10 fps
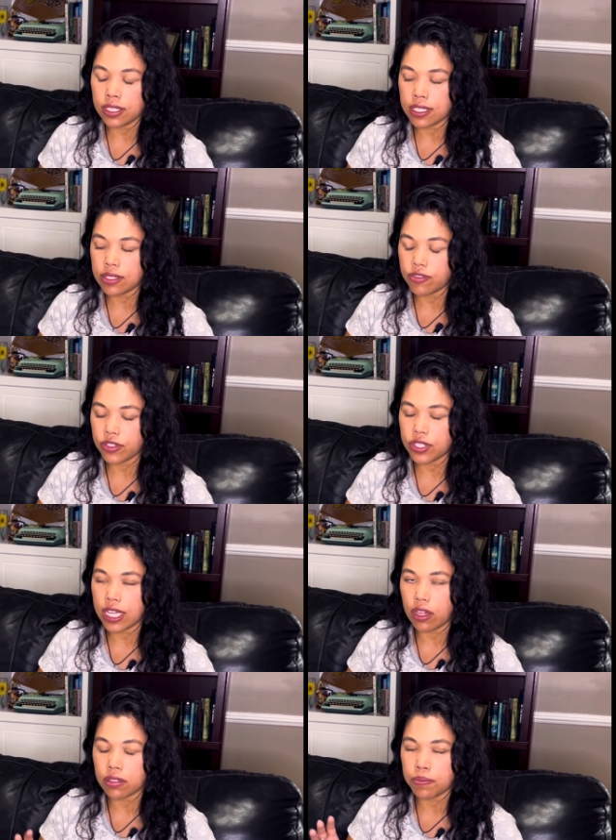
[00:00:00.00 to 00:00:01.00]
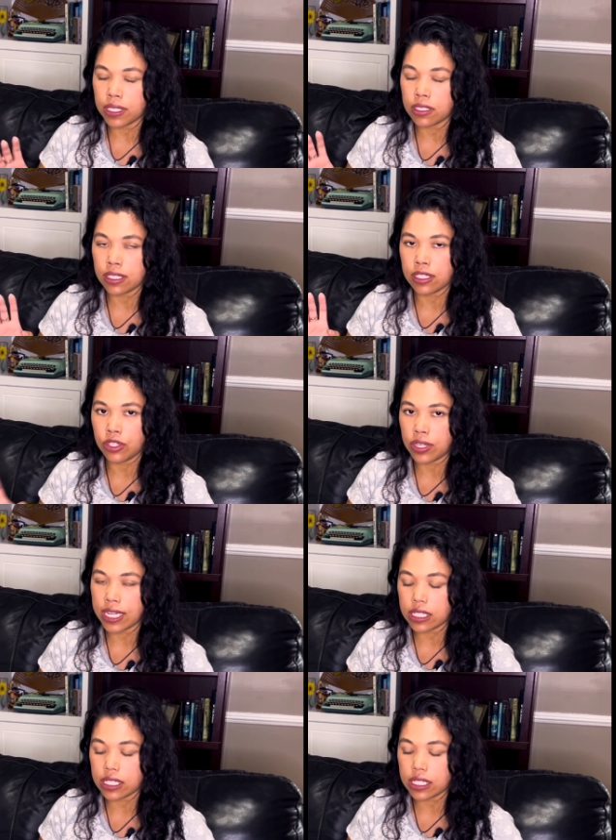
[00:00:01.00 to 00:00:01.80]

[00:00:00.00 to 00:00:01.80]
it's first held based in the United